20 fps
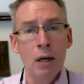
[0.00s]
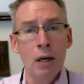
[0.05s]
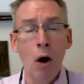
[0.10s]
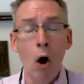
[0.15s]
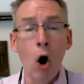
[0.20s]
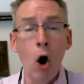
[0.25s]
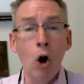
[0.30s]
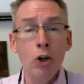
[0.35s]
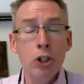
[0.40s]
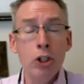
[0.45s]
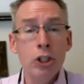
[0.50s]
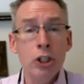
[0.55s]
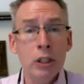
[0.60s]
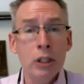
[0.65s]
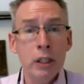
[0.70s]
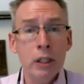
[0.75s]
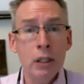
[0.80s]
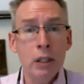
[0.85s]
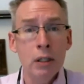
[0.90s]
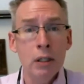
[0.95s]

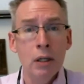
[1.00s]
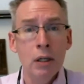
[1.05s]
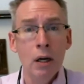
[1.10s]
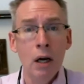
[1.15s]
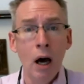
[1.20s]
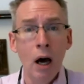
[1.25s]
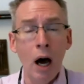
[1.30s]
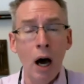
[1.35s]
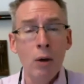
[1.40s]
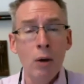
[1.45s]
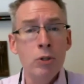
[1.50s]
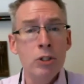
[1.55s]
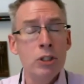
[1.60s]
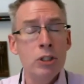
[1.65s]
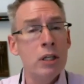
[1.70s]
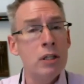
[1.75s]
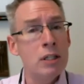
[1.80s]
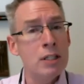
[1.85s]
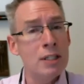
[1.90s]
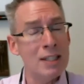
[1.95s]
Honestly, I would say
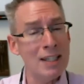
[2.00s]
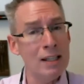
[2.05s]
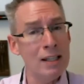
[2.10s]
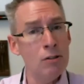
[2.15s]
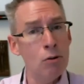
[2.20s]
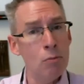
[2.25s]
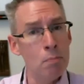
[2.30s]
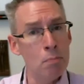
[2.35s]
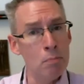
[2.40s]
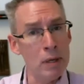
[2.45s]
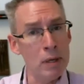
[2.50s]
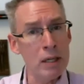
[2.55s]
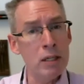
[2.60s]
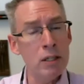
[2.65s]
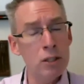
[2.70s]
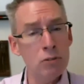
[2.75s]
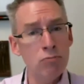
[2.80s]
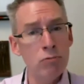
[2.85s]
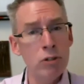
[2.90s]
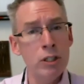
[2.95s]
the single
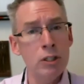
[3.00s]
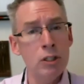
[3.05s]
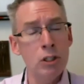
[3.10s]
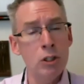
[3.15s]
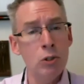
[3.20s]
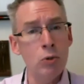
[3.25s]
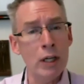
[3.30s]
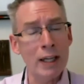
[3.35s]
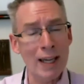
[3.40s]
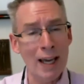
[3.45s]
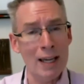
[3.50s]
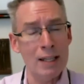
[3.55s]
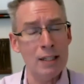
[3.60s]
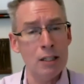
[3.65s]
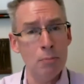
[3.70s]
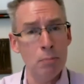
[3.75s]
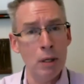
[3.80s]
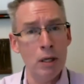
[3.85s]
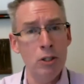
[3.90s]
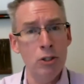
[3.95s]
biggest risk to a cancer
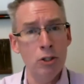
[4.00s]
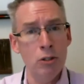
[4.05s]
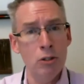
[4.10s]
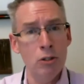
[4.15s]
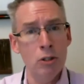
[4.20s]
patient